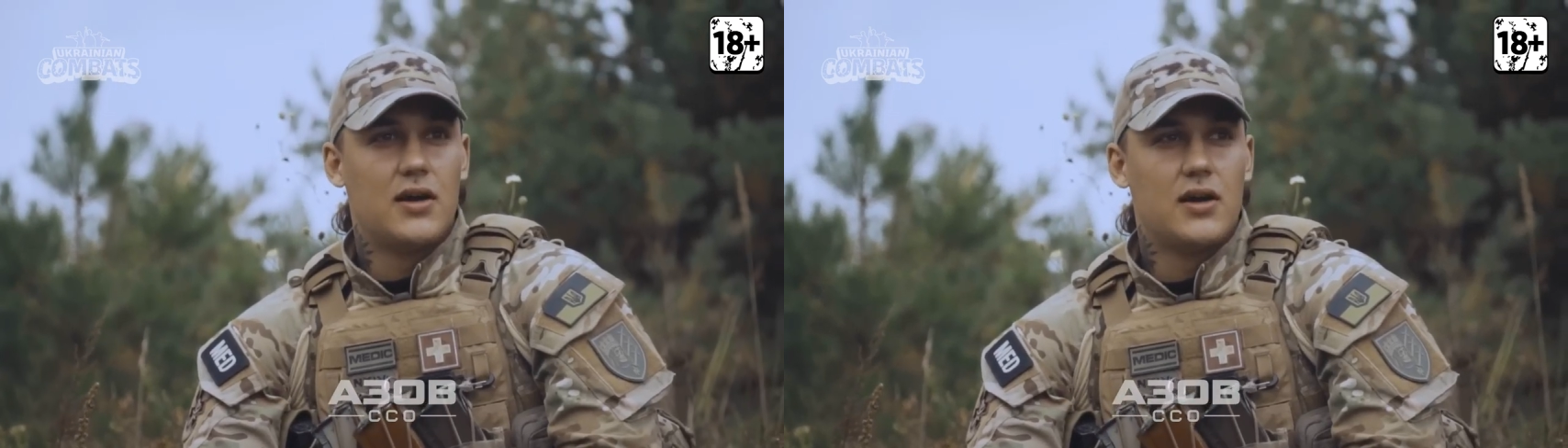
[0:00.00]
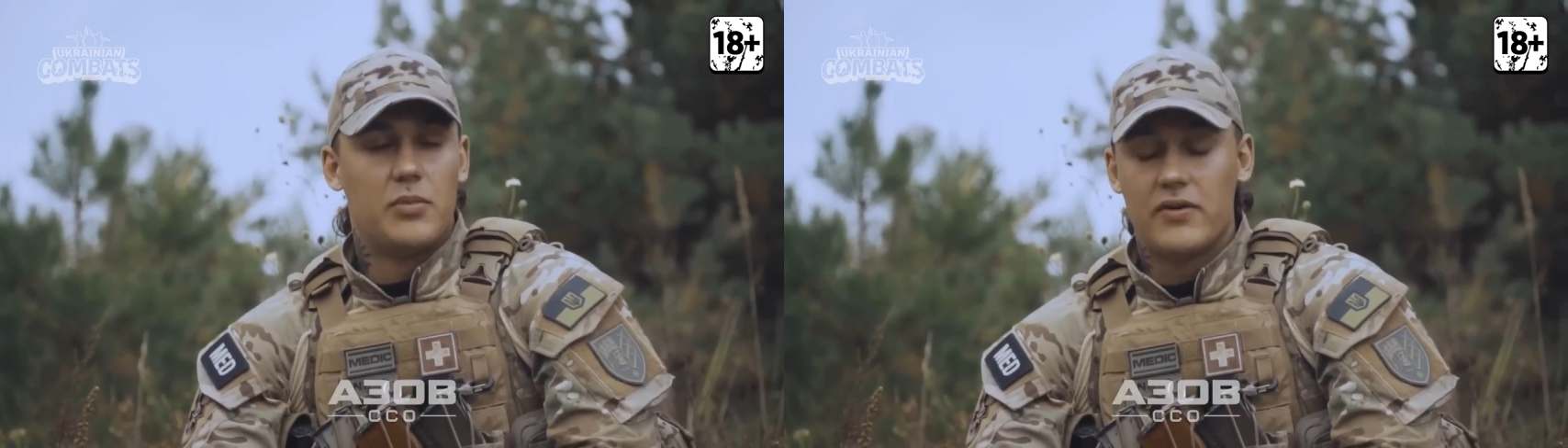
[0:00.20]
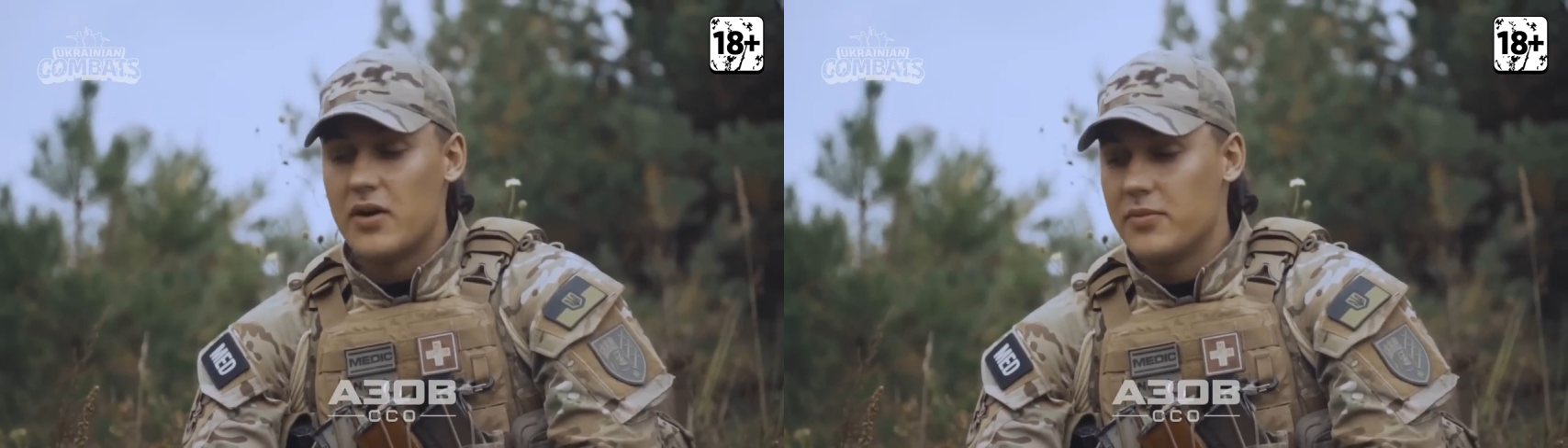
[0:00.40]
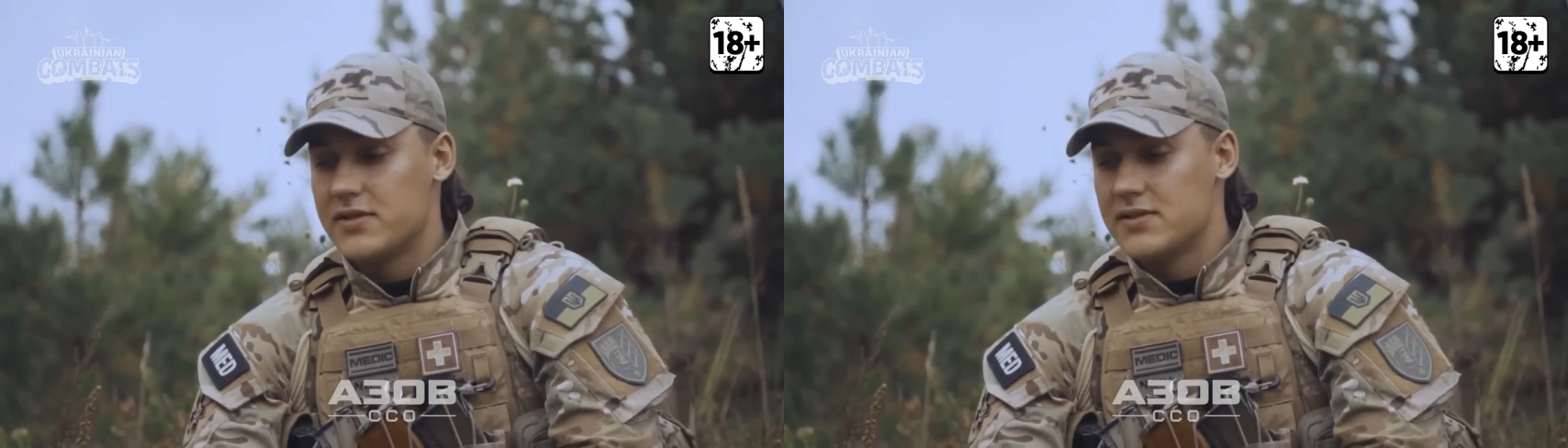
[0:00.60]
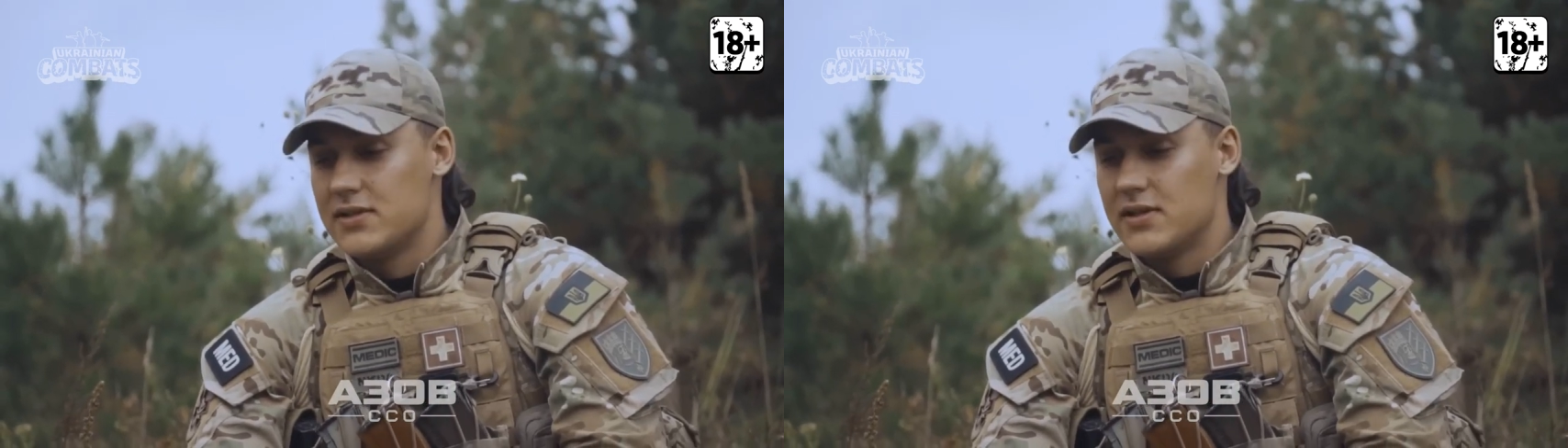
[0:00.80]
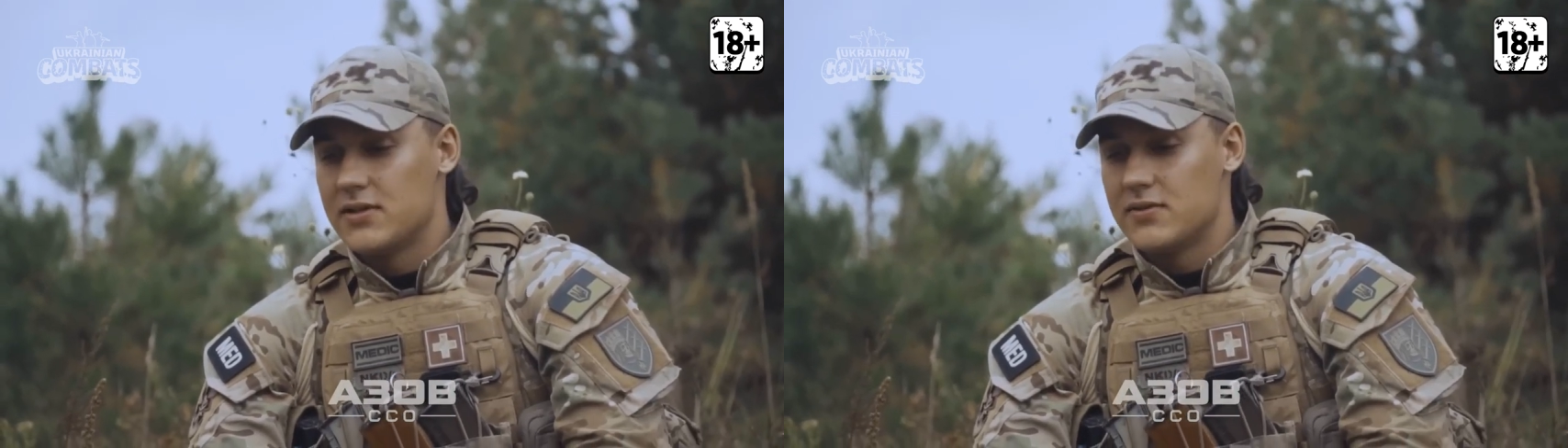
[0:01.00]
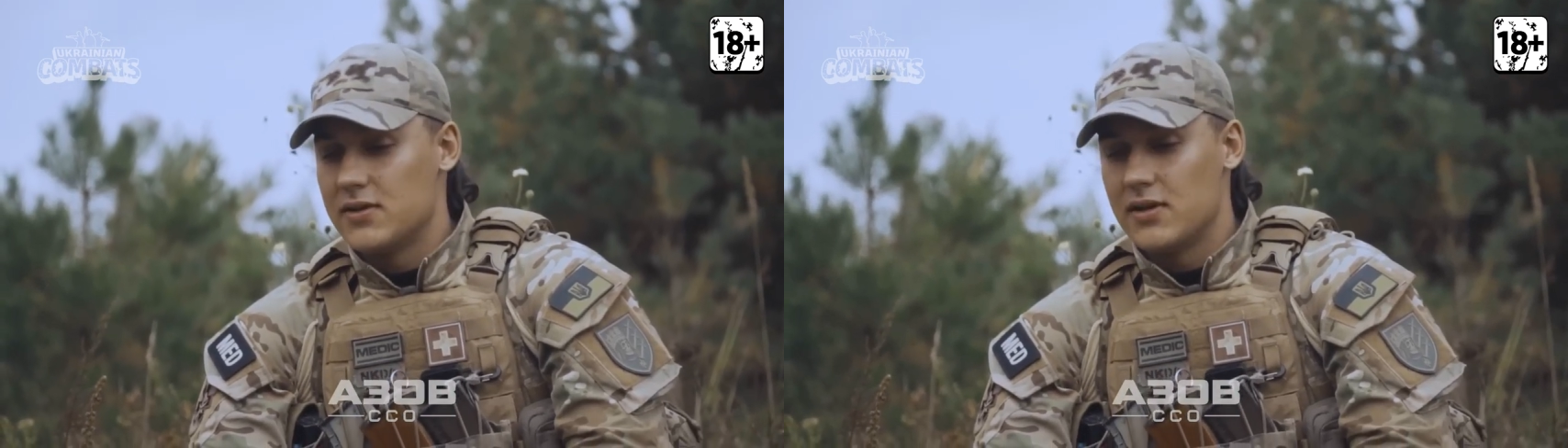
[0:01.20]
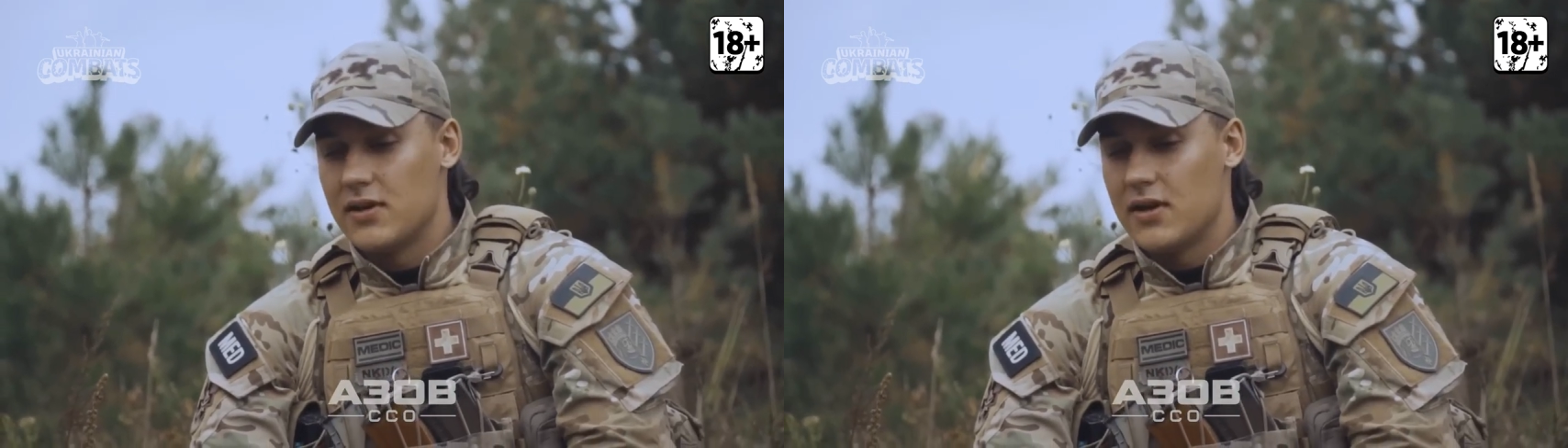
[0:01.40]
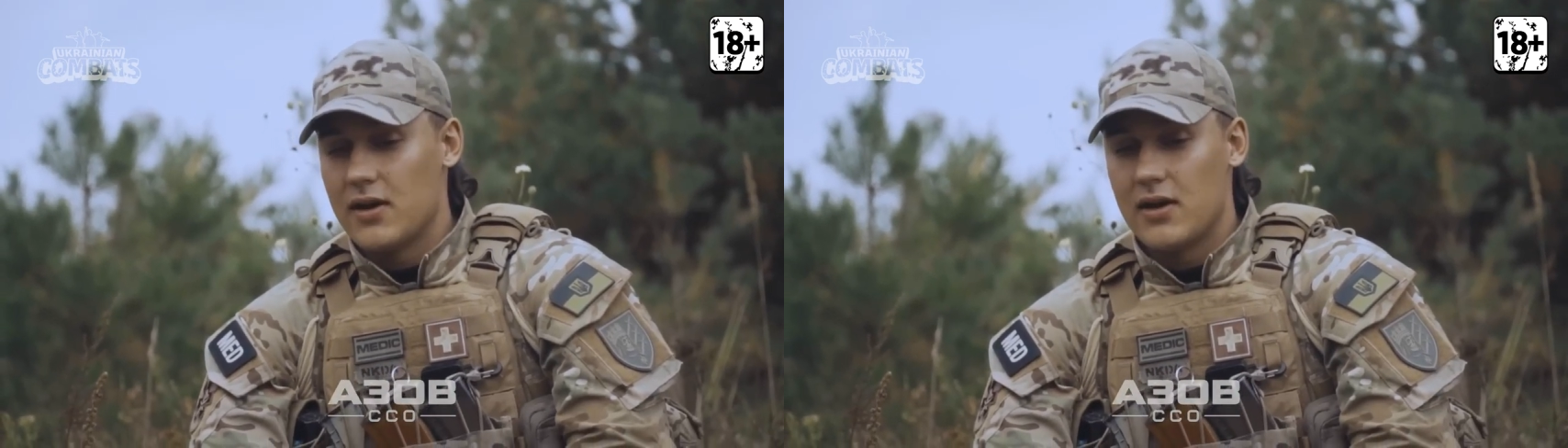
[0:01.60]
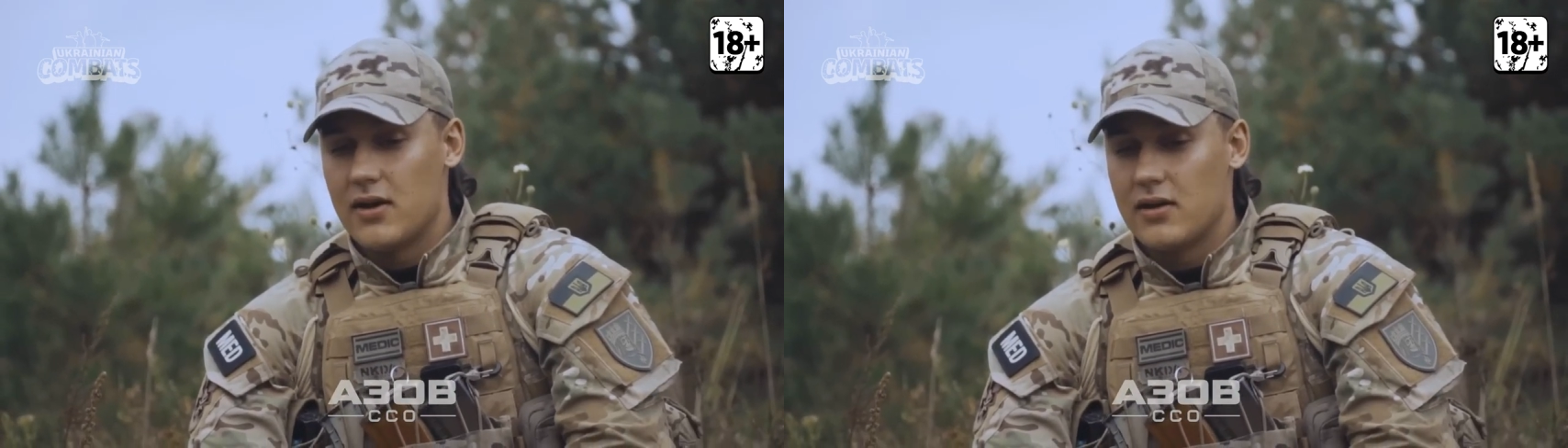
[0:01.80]
in combat medicine you may be
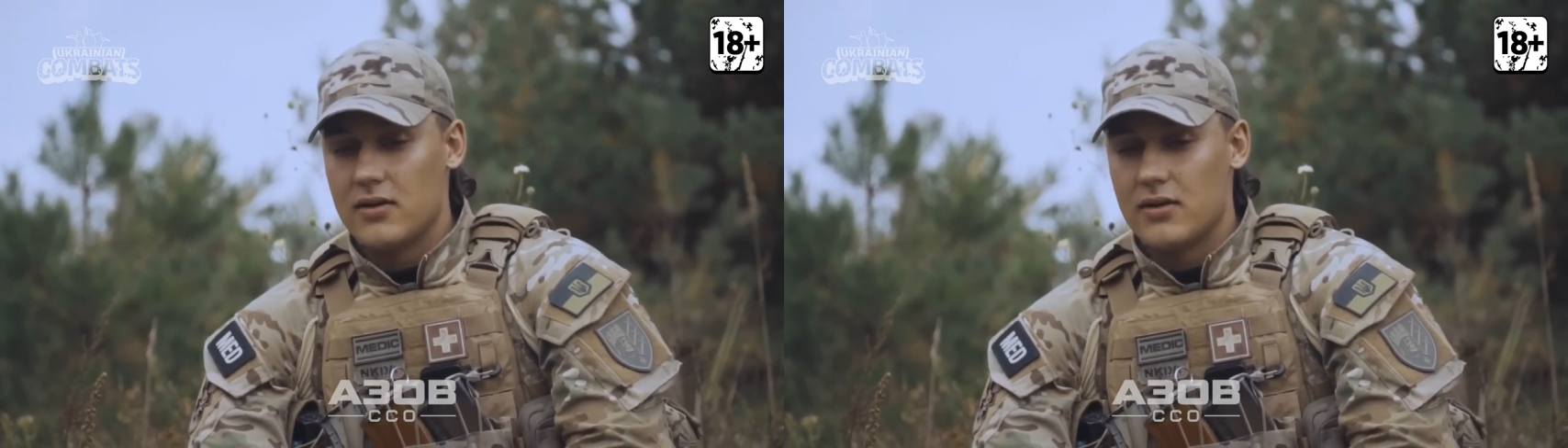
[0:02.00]
dealing with